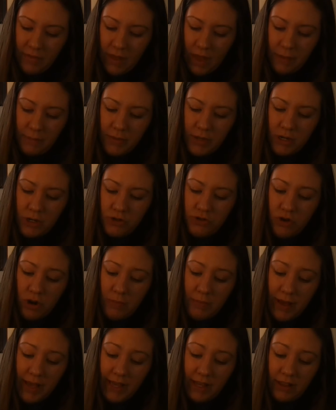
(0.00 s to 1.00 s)
I'm going to draw
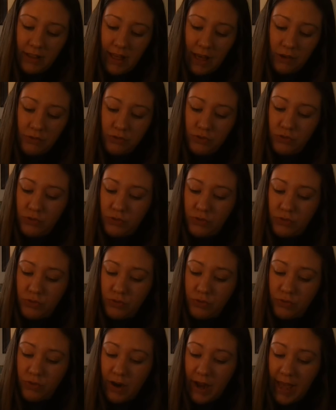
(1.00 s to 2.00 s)
my cloud
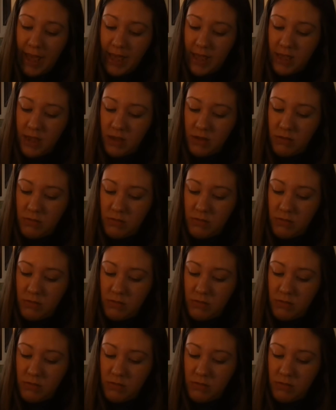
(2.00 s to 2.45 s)
gray,